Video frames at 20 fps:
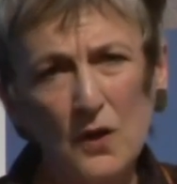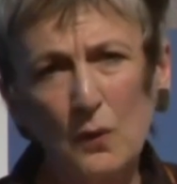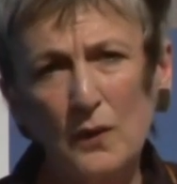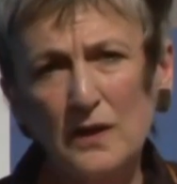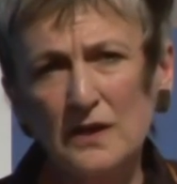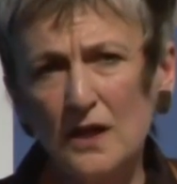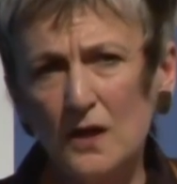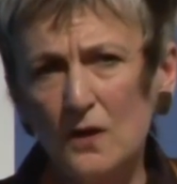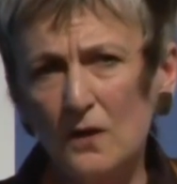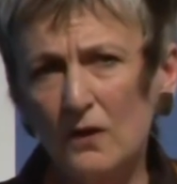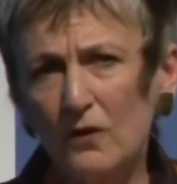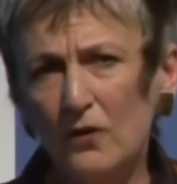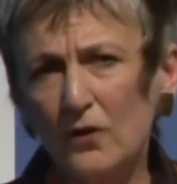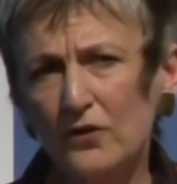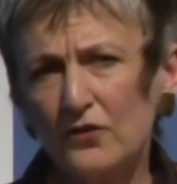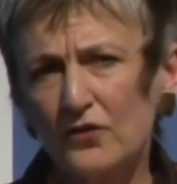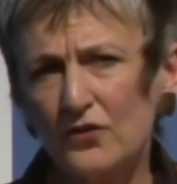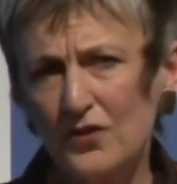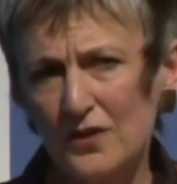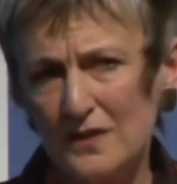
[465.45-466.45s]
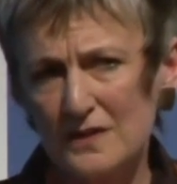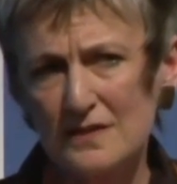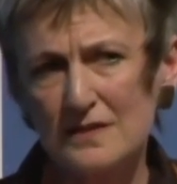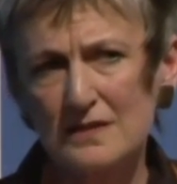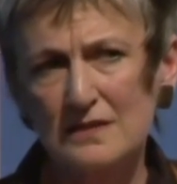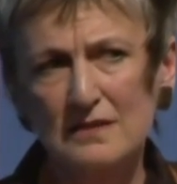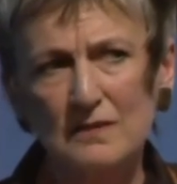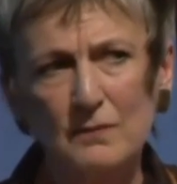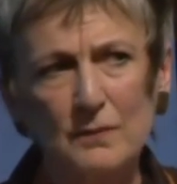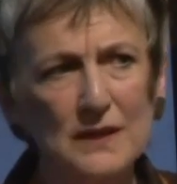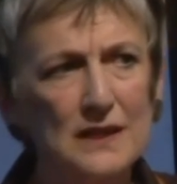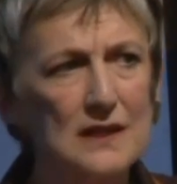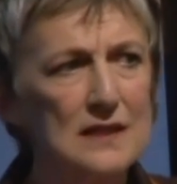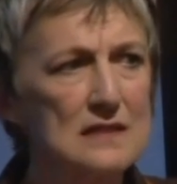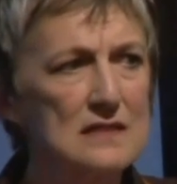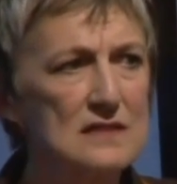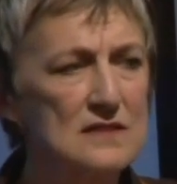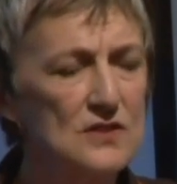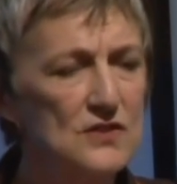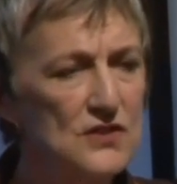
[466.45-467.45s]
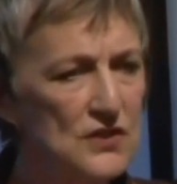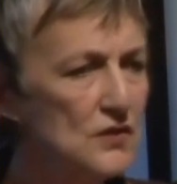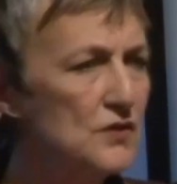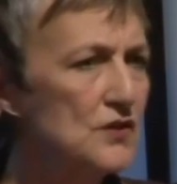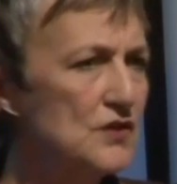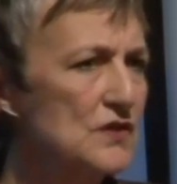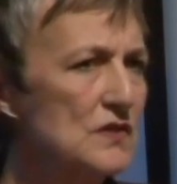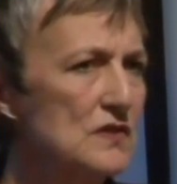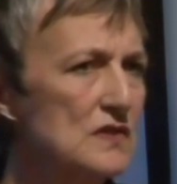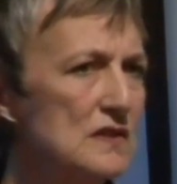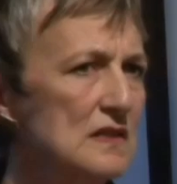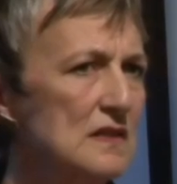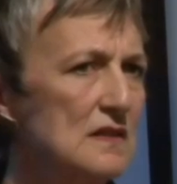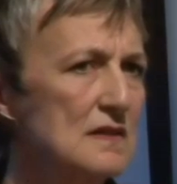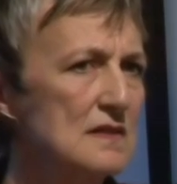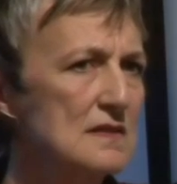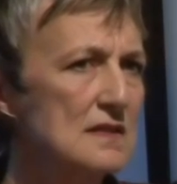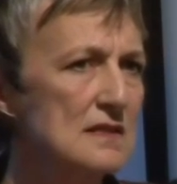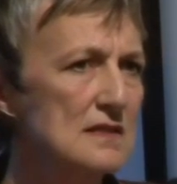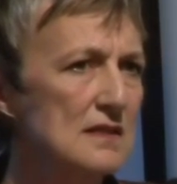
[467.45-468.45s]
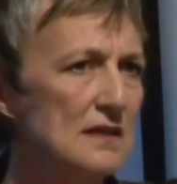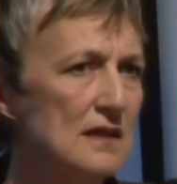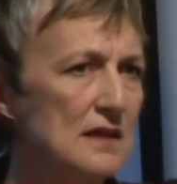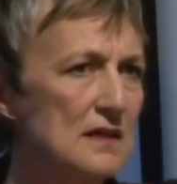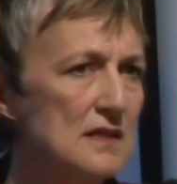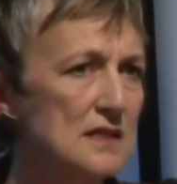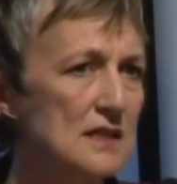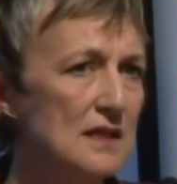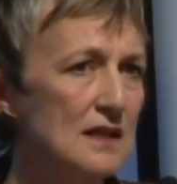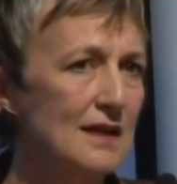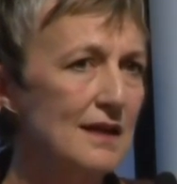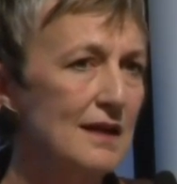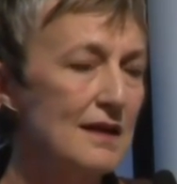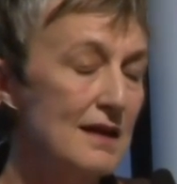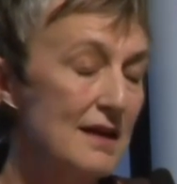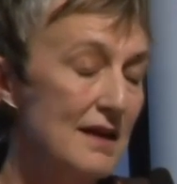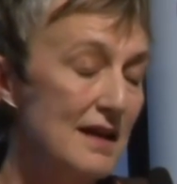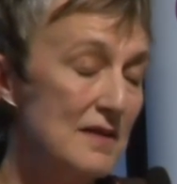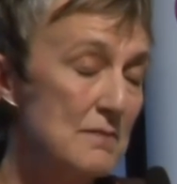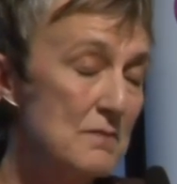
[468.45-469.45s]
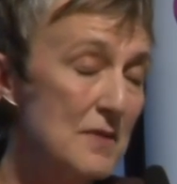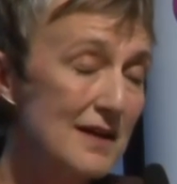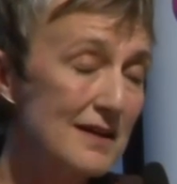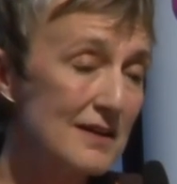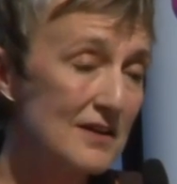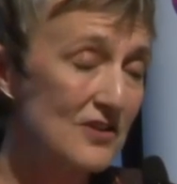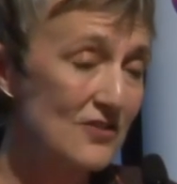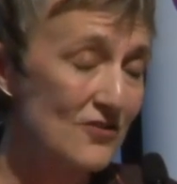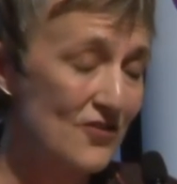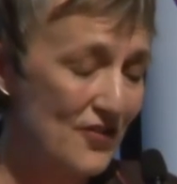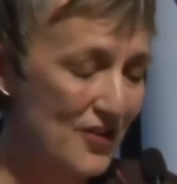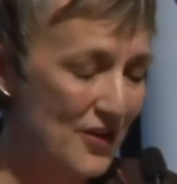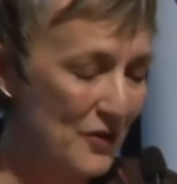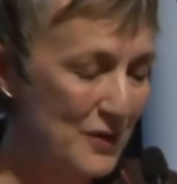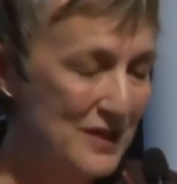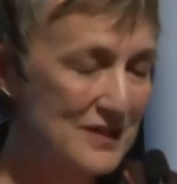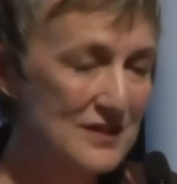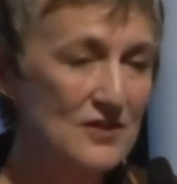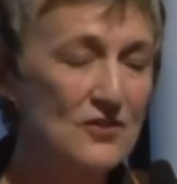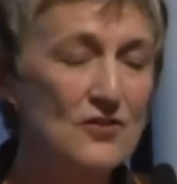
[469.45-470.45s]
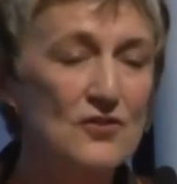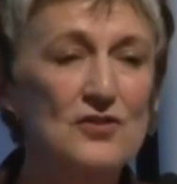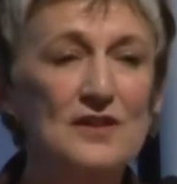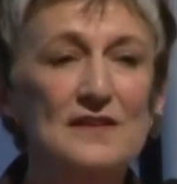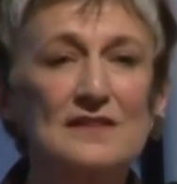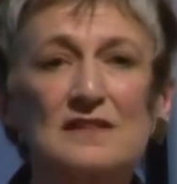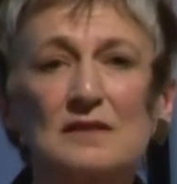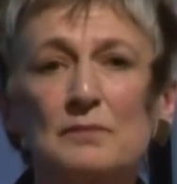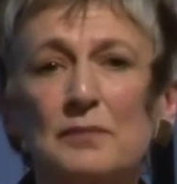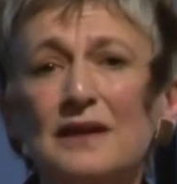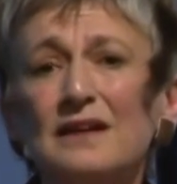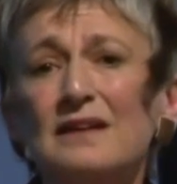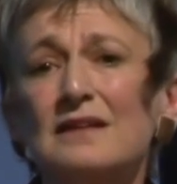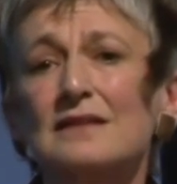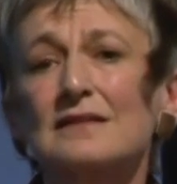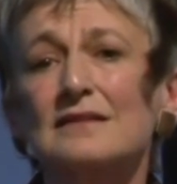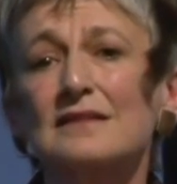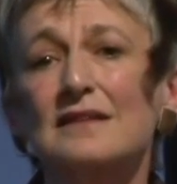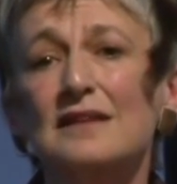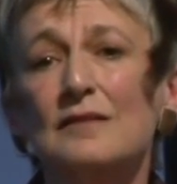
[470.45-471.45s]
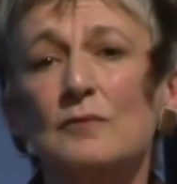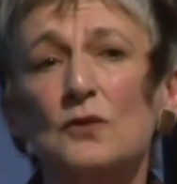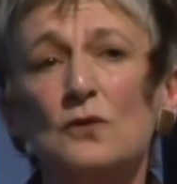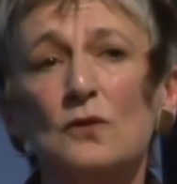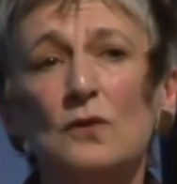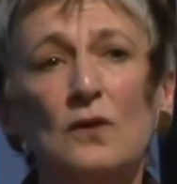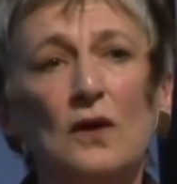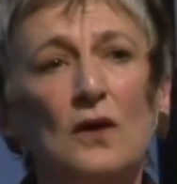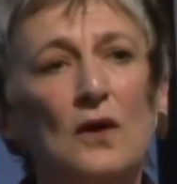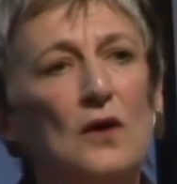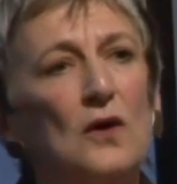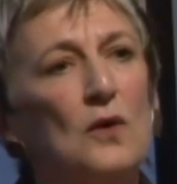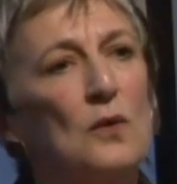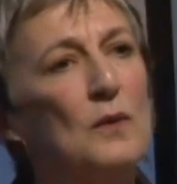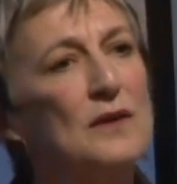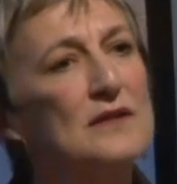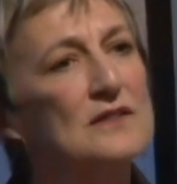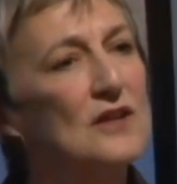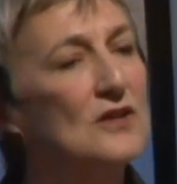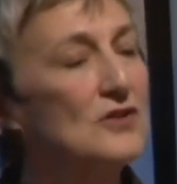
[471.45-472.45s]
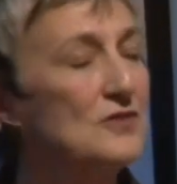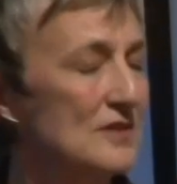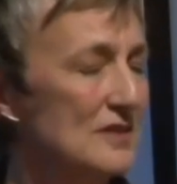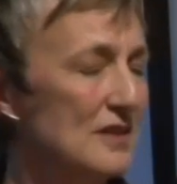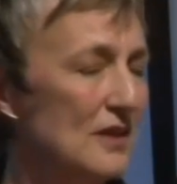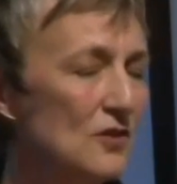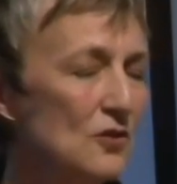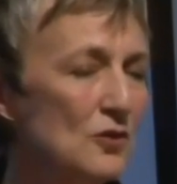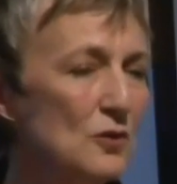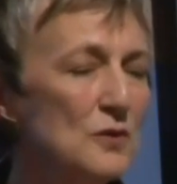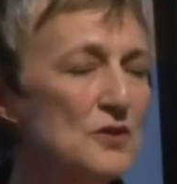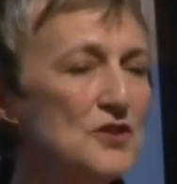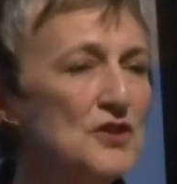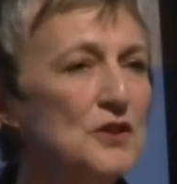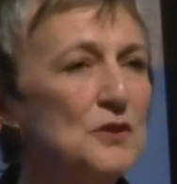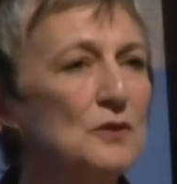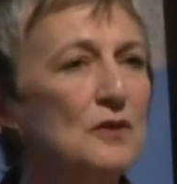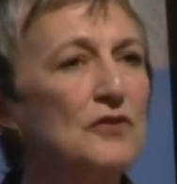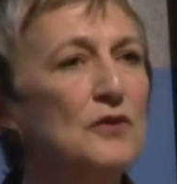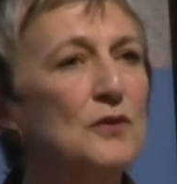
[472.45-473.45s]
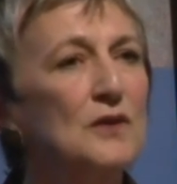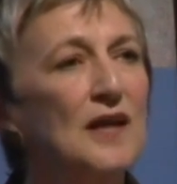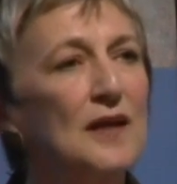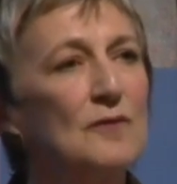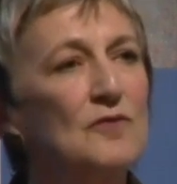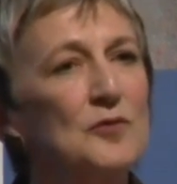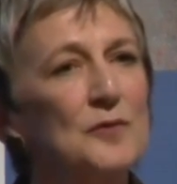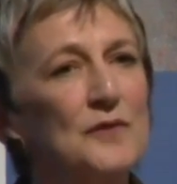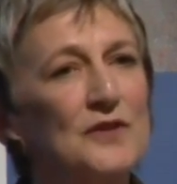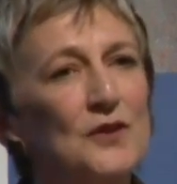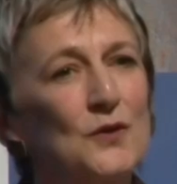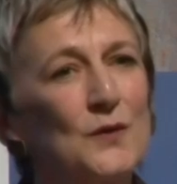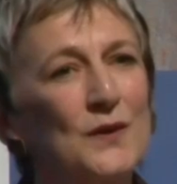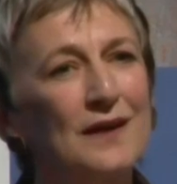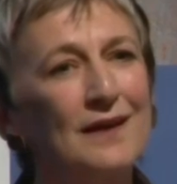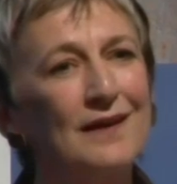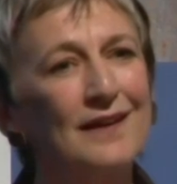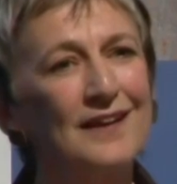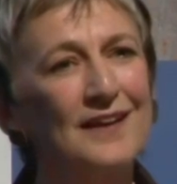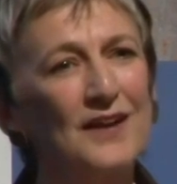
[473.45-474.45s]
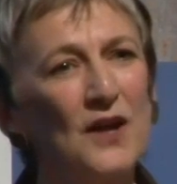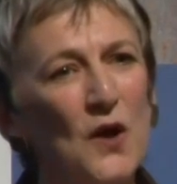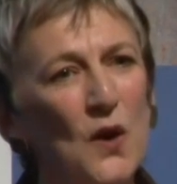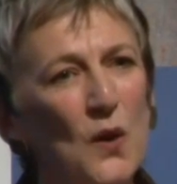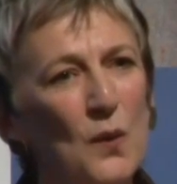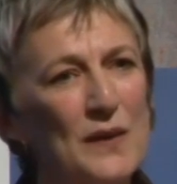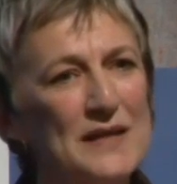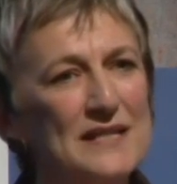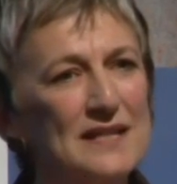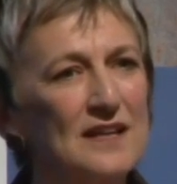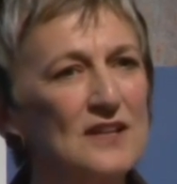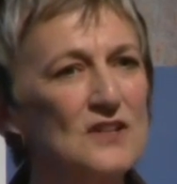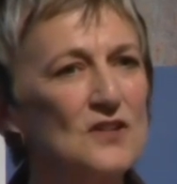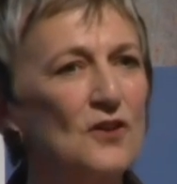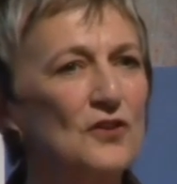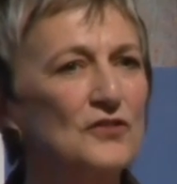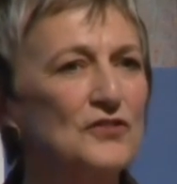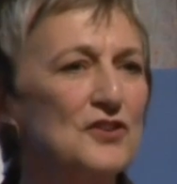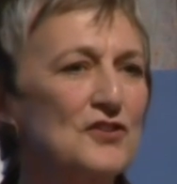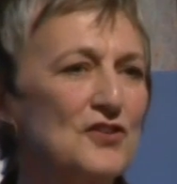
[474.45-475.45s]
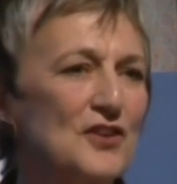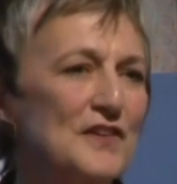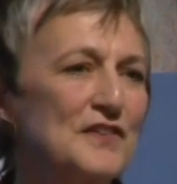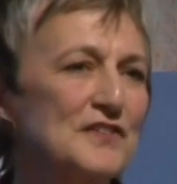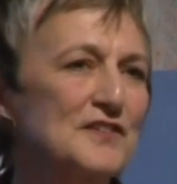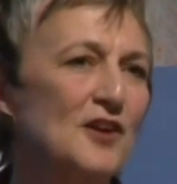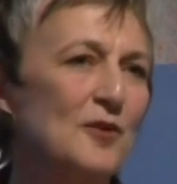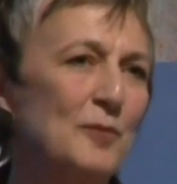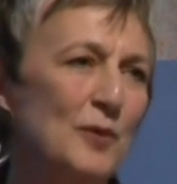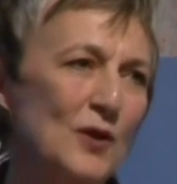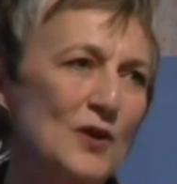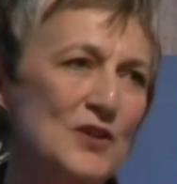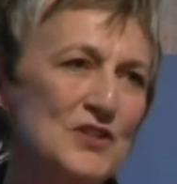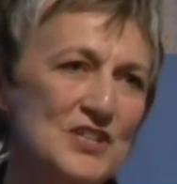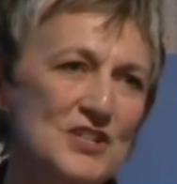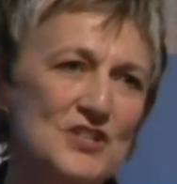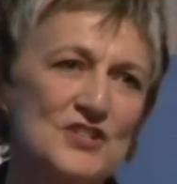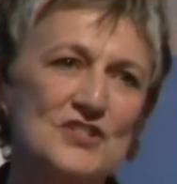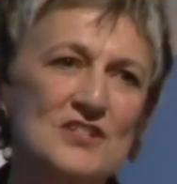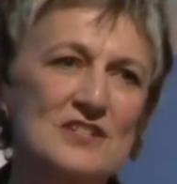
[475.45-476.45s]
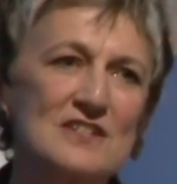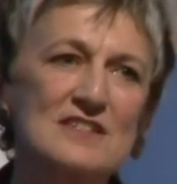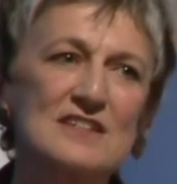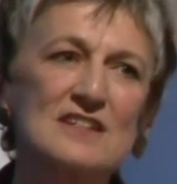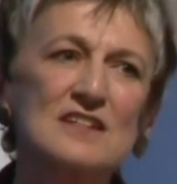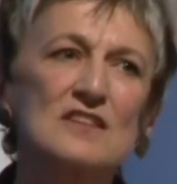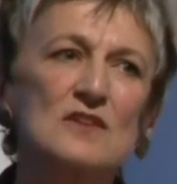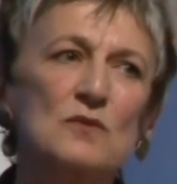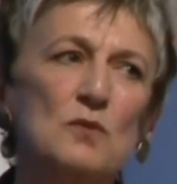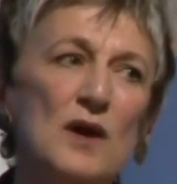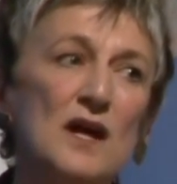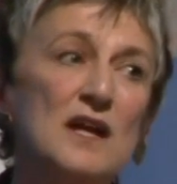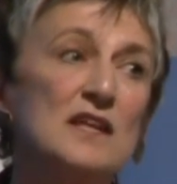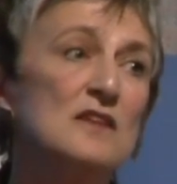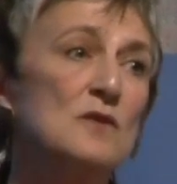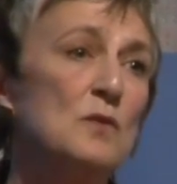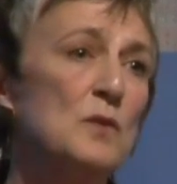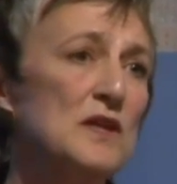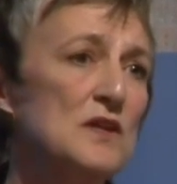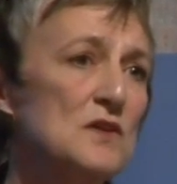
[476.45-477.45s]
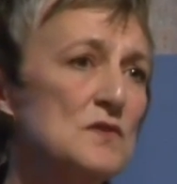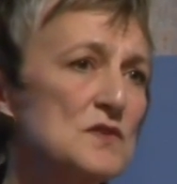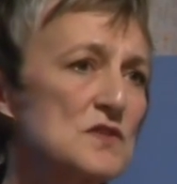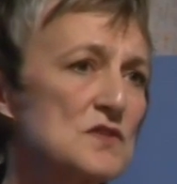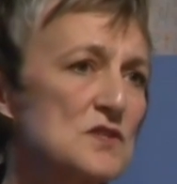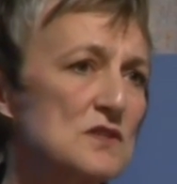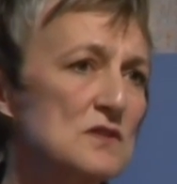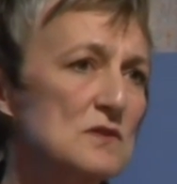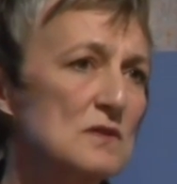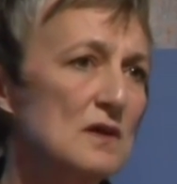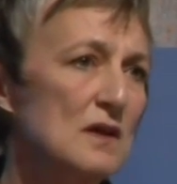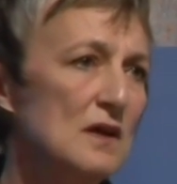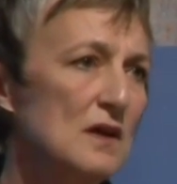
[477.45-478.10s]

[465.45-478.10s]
We no longer trust the big institutions in our society. In my country, we don't trust the bankers anymore. We don't, and nor would you if you came from the UK. We tend not to trust our politicians in the way that we used to.